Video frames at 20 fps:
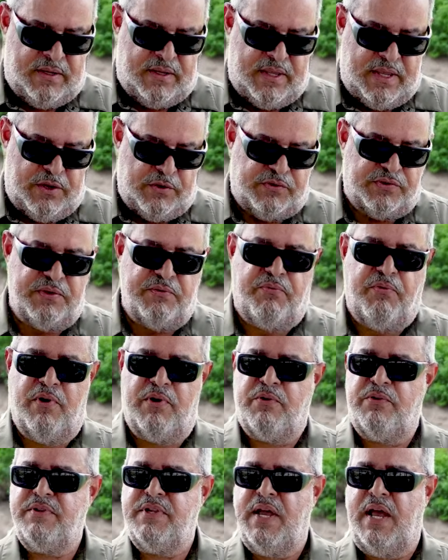They went
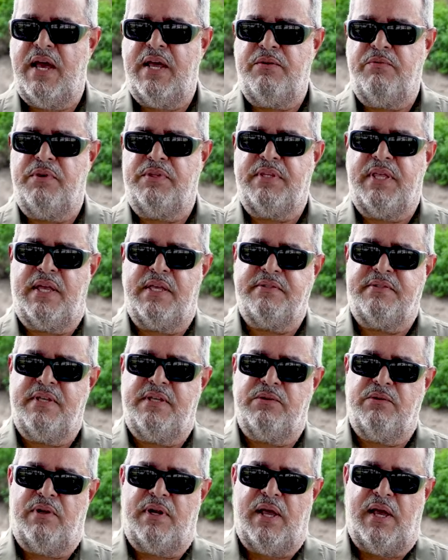already, they are not
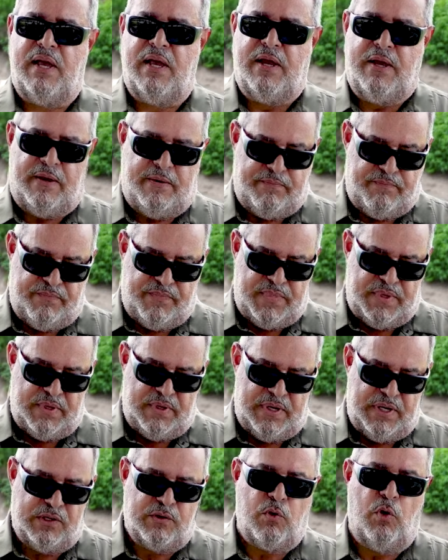doing the
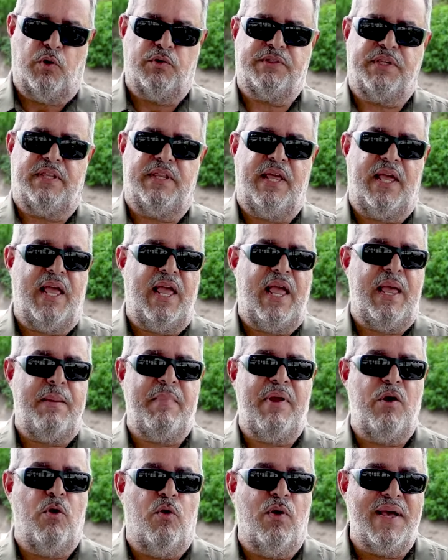
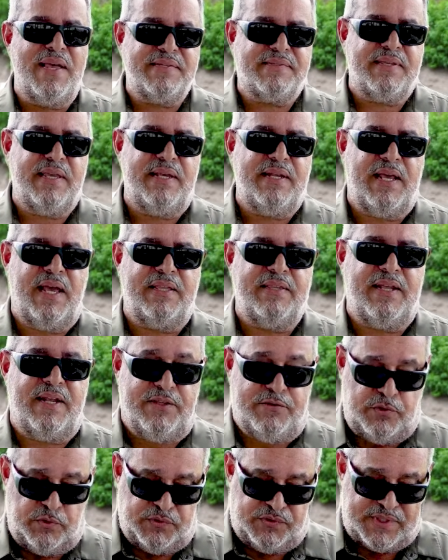MOS cut on the
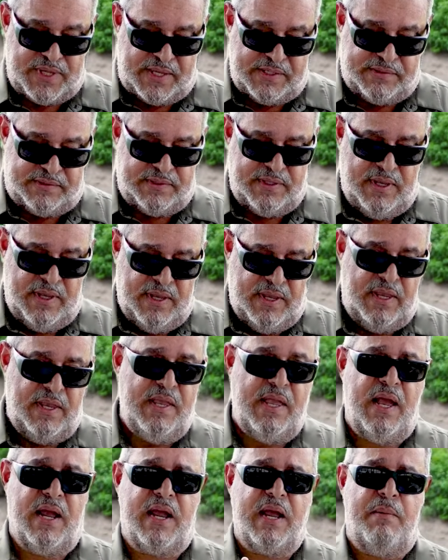Generation 6
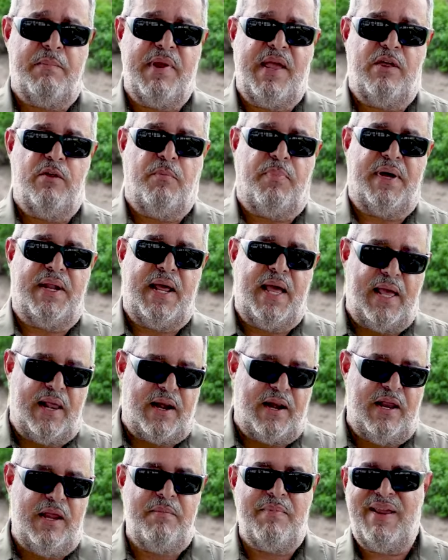and have changed to
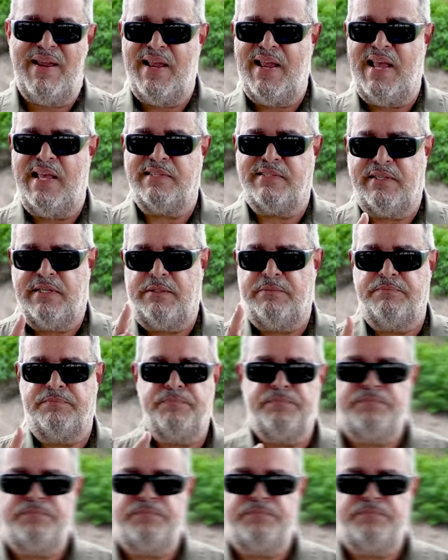RMS.